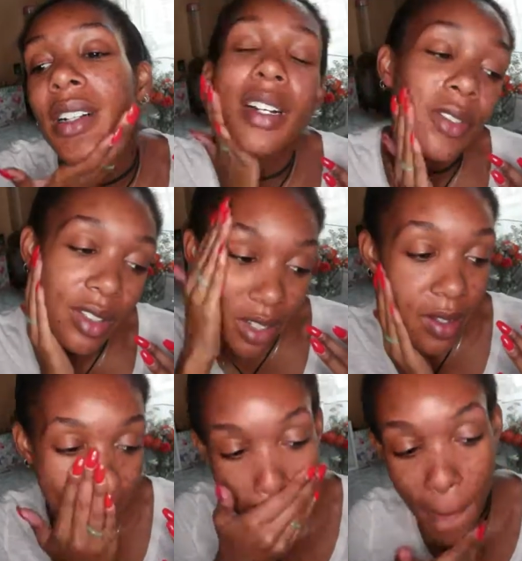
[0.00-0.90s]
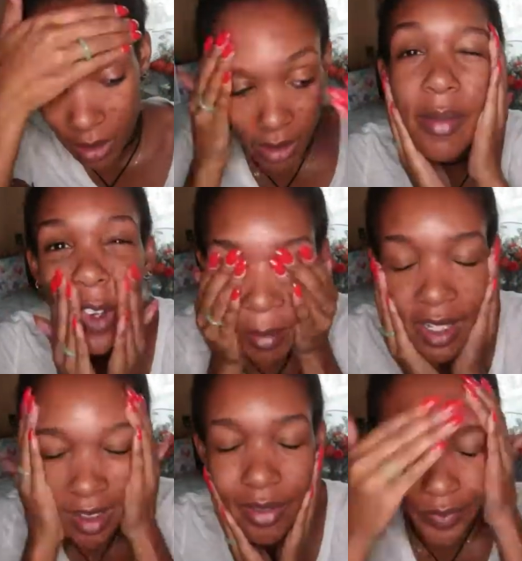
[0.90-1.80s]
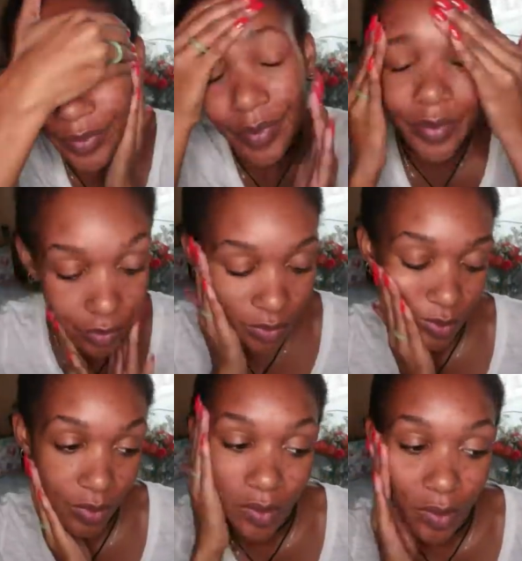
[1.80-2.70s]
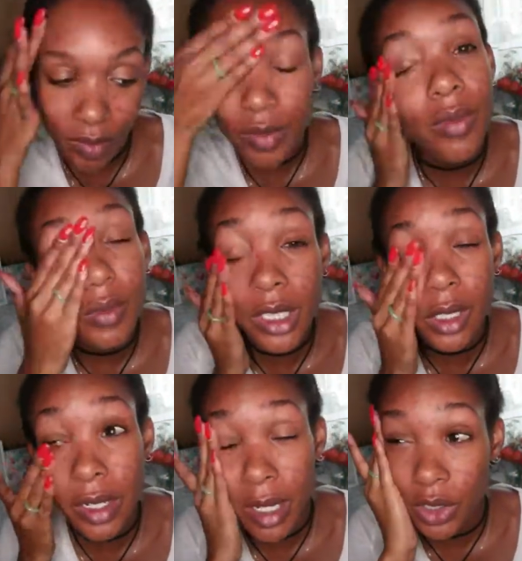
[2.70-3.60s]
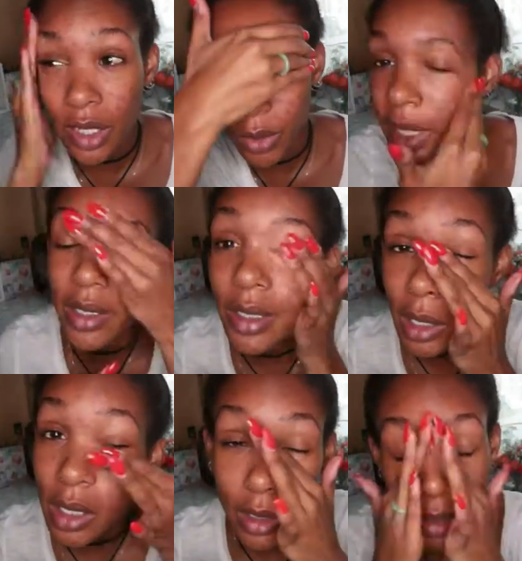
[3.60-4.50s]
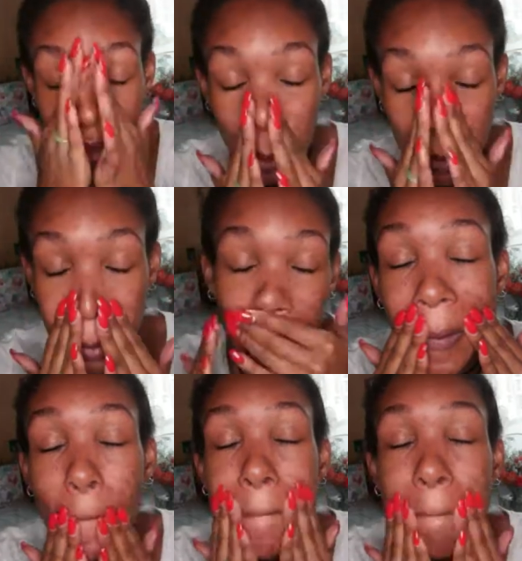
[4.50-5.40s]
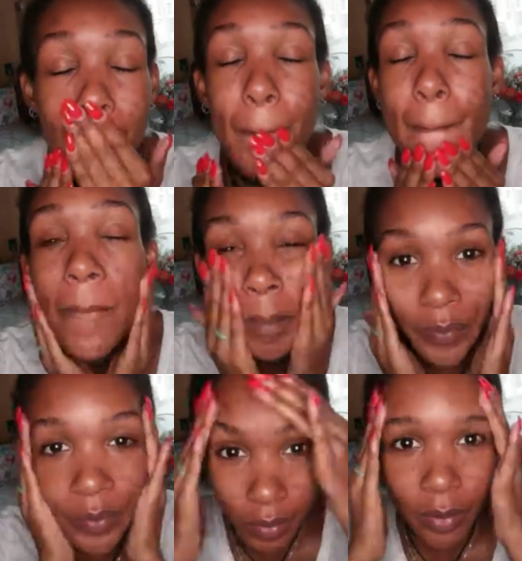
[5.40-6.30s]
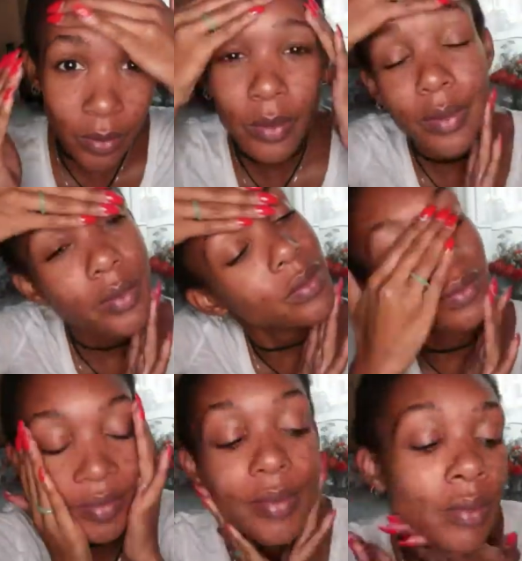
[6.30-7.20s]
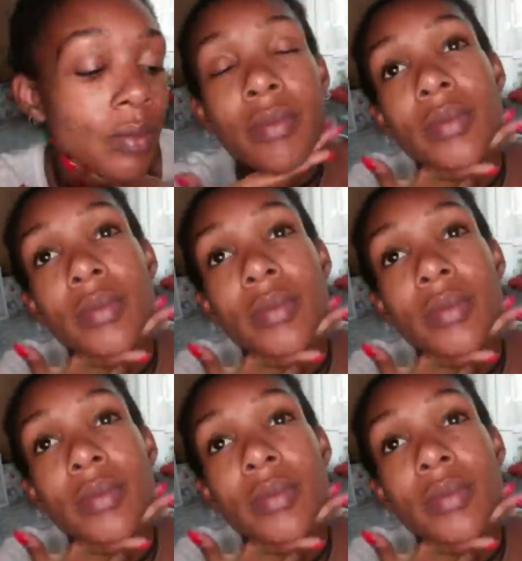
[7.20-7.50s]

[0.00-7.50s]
this cancels that out, and I'm putting it all over my face. Then I'm going to go ahead and, using my